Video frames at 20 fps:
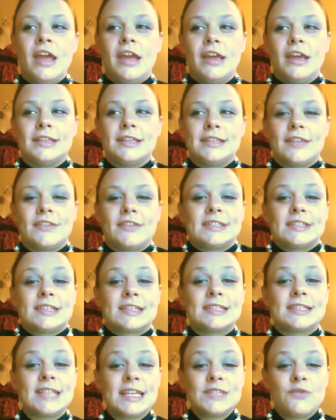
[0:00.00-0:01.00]
is that the
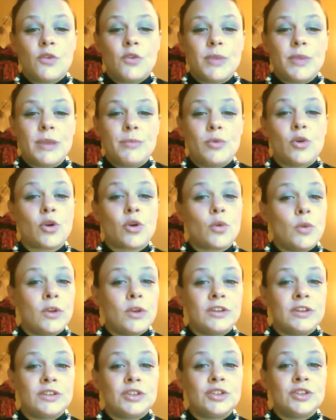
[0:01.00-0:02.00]
successful people are
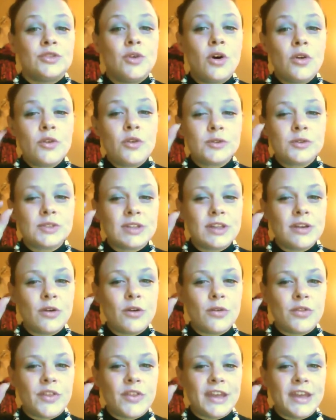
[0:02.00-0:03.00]
willing to do all those
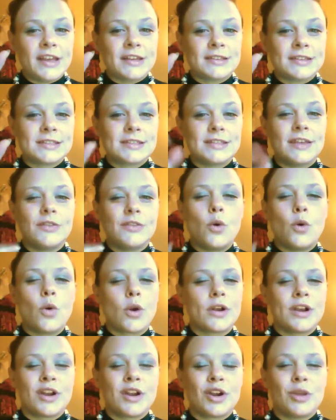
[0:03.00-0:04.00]
little things that the
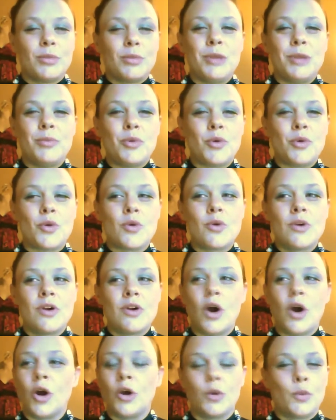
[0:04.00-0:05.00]
ordinary people
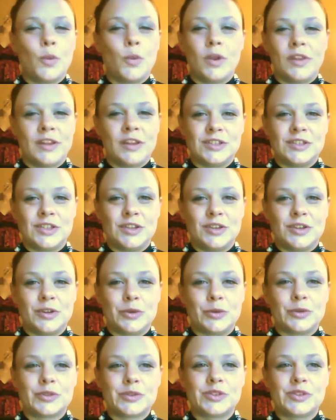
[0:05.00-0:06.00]
aren't willing to
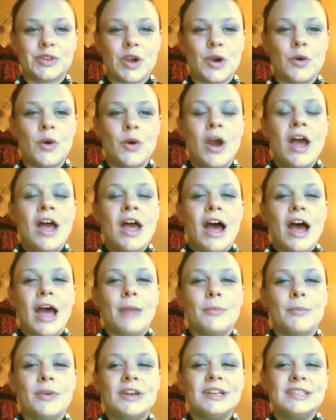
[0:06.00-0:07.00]
do. So
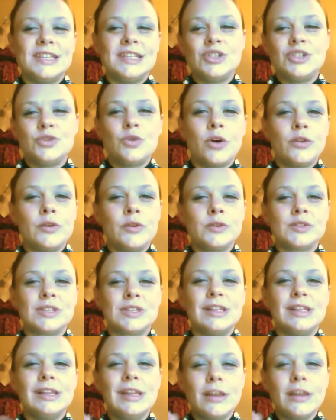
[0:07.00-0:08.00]
I'm going to teach you all those
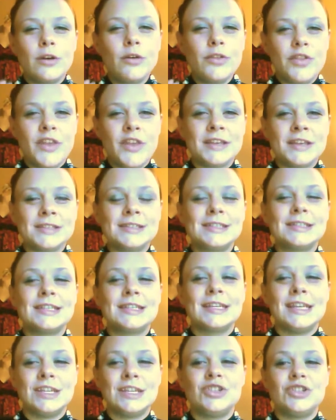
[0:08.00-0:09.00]
little things
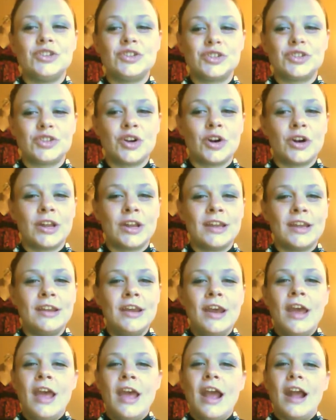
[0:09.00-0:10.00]
to get you started,
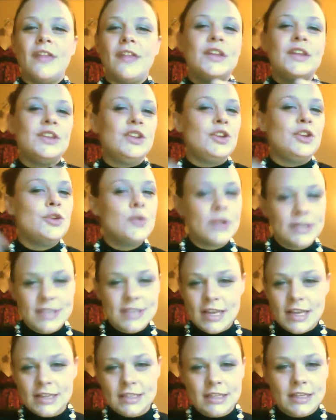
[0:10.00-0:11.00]
and then you can
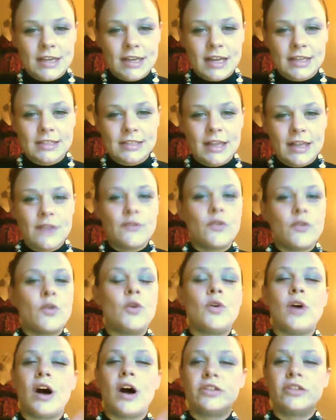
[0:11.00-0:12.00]
take it to the next
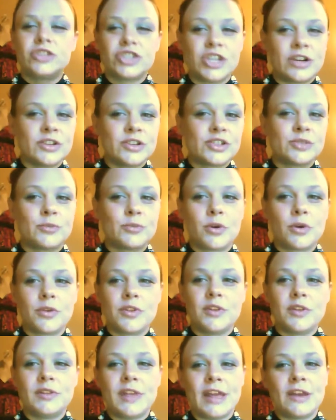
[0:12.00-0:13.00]
level. I'll share some more
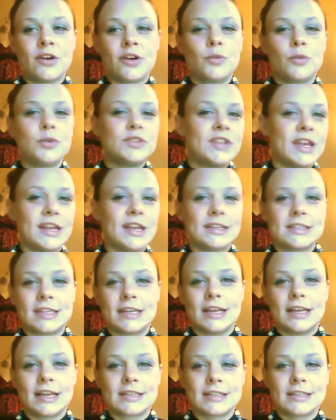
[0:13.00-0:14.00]
with you later, and we'll take it to
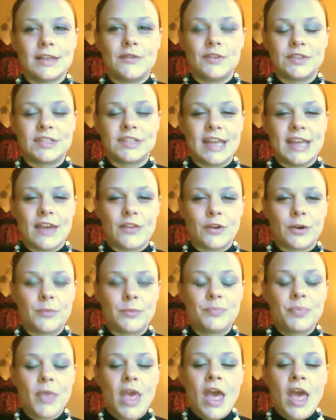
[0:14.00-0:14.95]
the next level together.